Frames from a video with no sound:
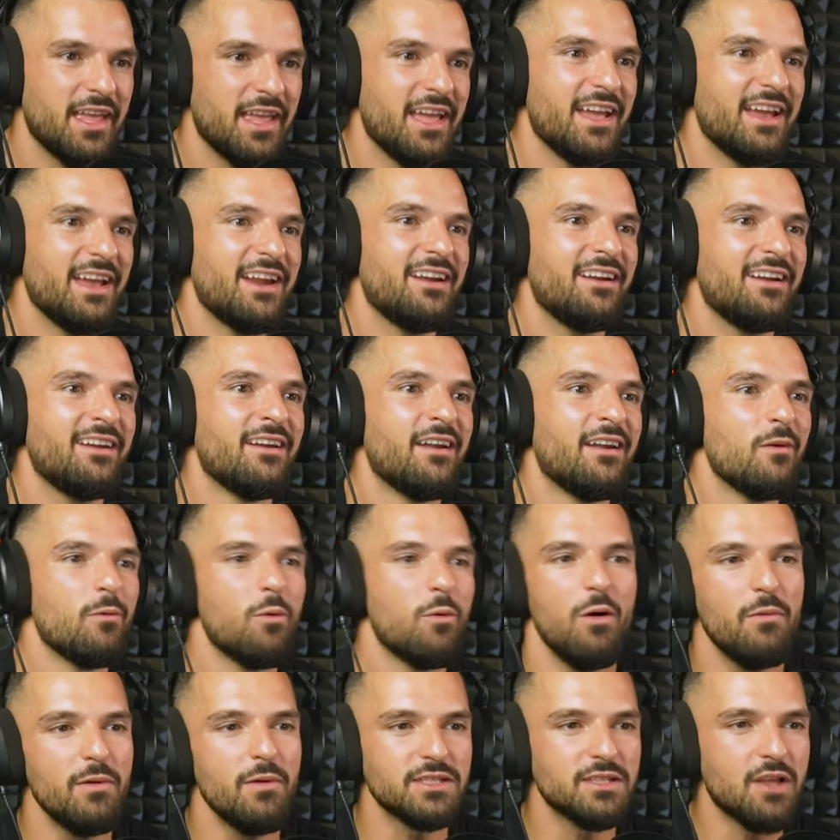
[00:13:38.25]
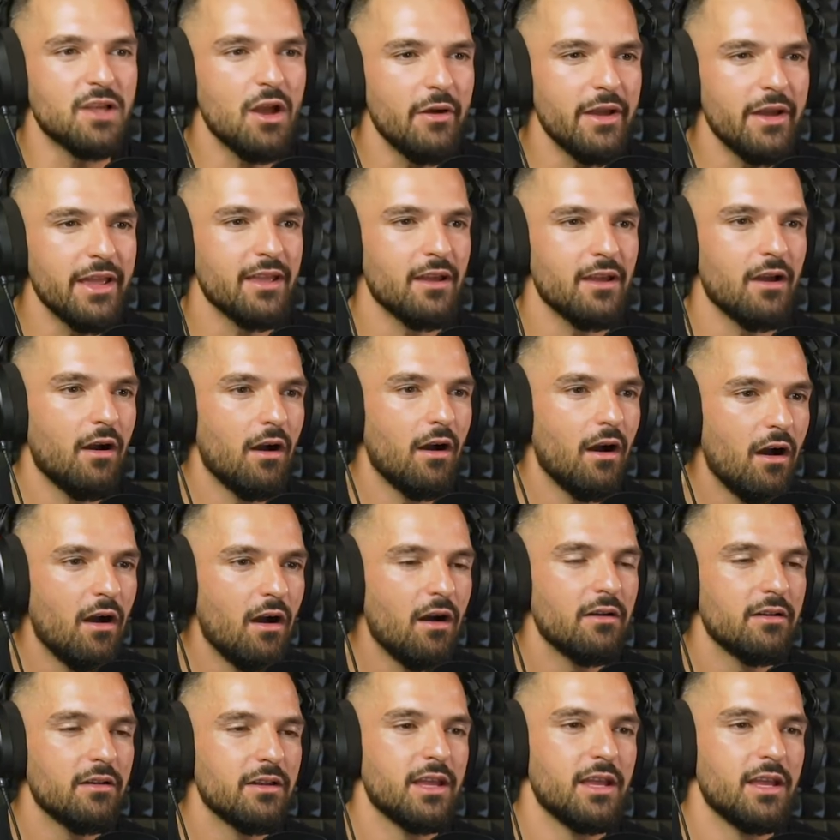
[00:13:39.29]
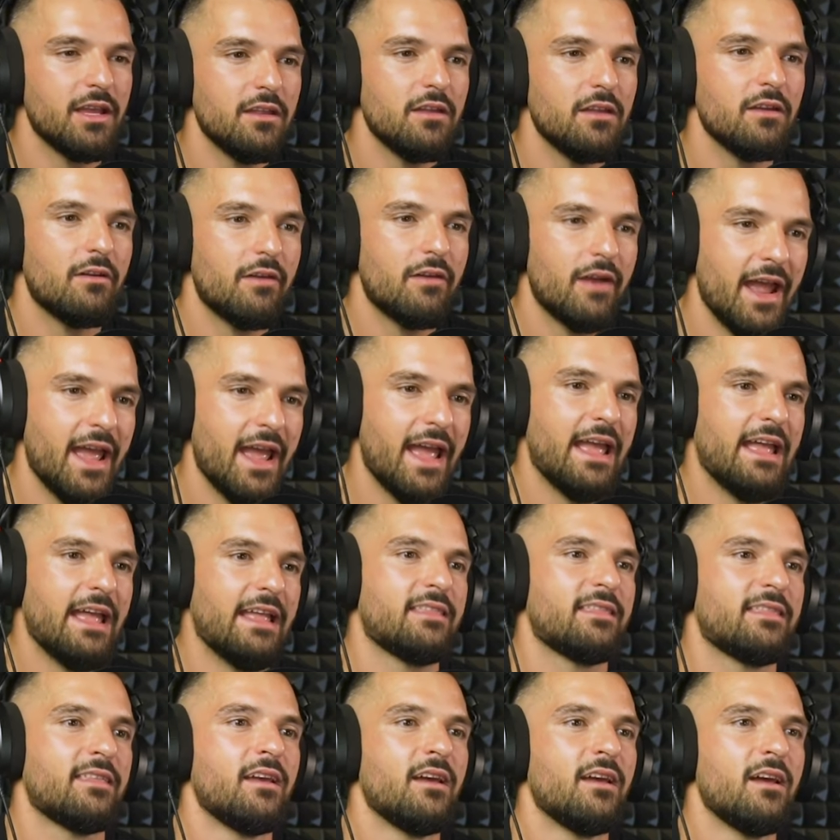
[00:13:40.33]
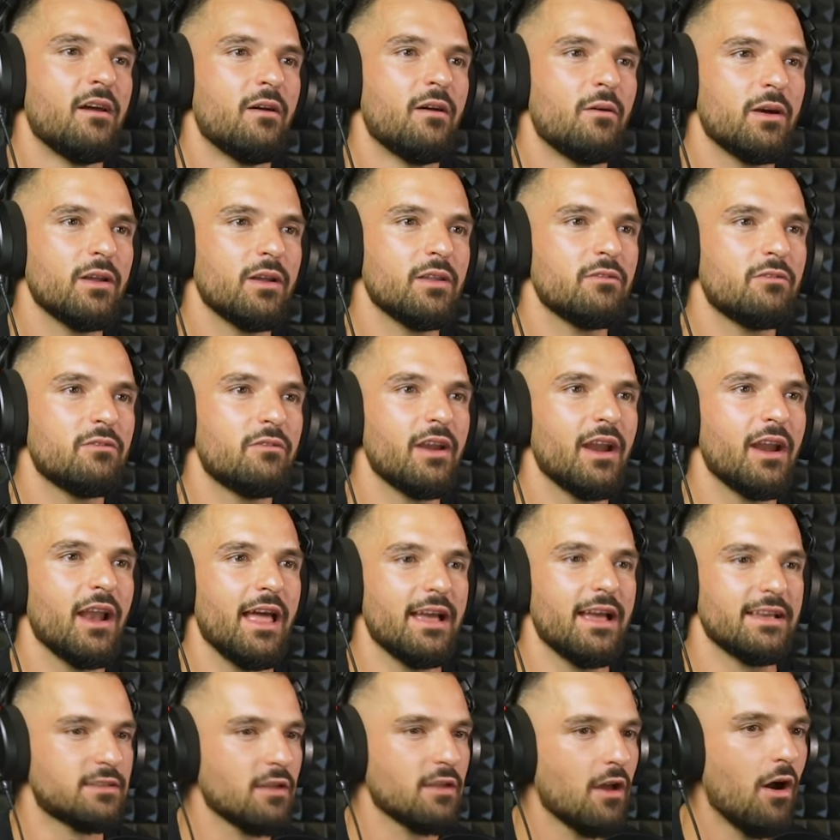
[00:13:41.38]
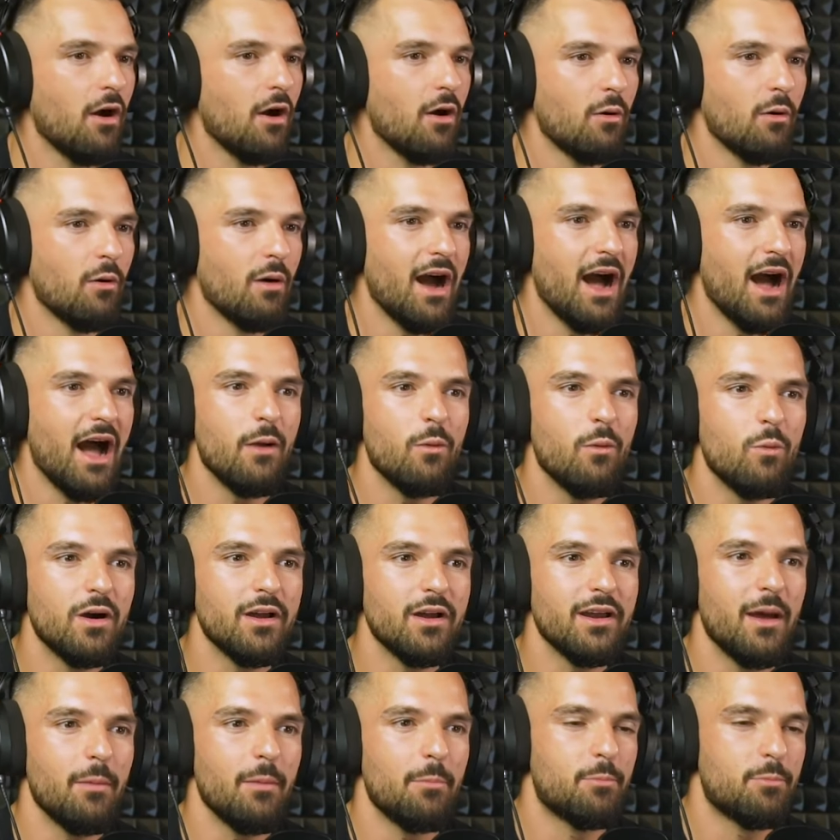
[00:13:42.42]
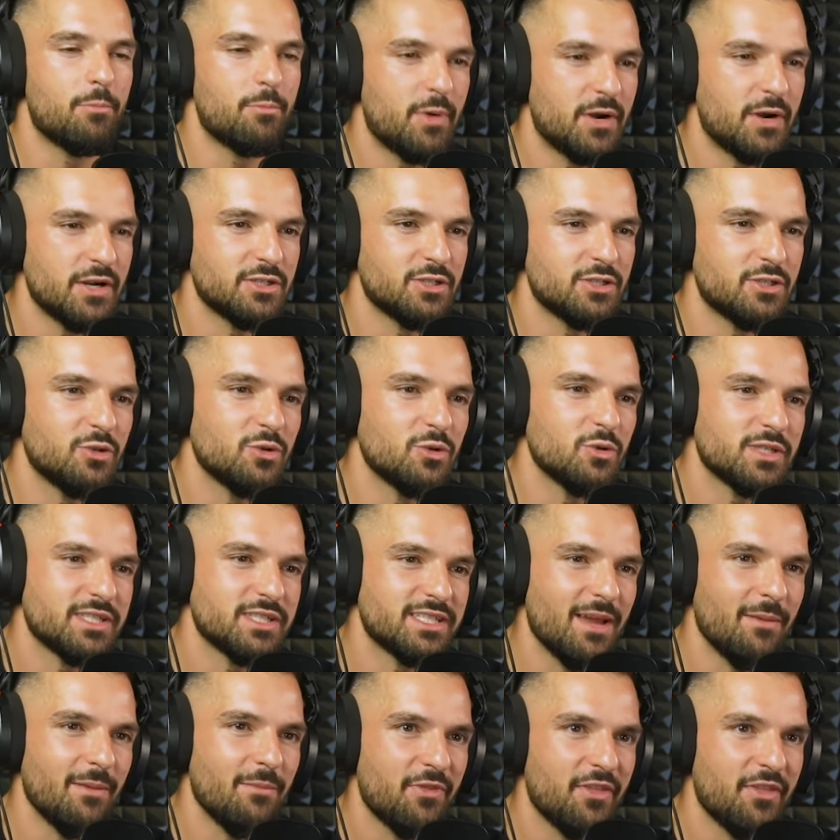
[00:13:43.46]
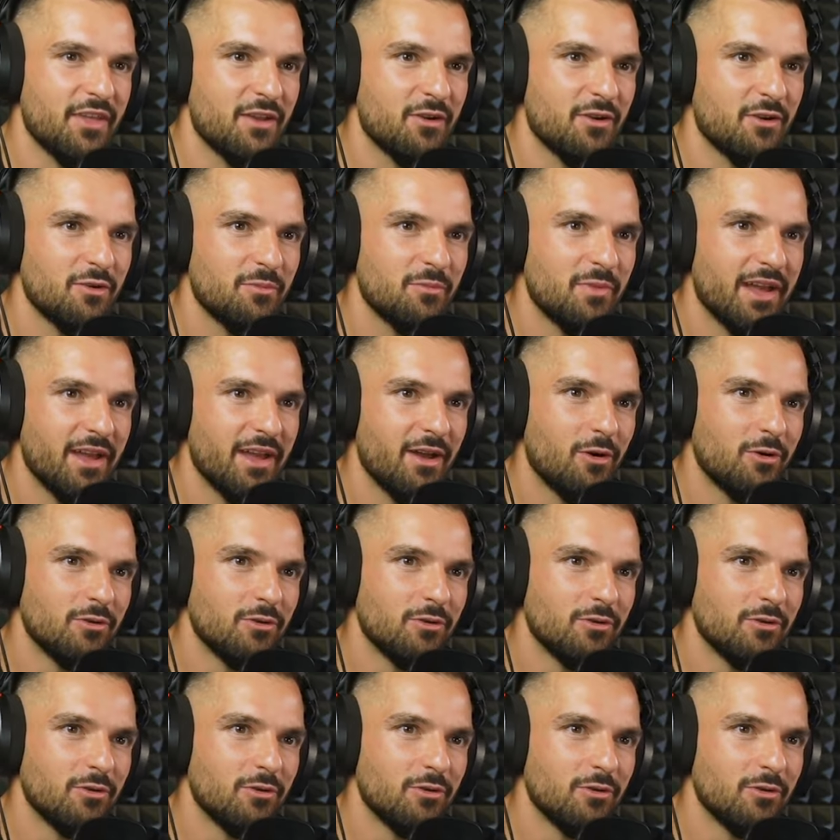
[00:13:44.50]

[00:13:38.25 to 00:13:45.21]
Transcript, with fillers: there. What was going on in your head when you realized, oh, I want to pursue something on my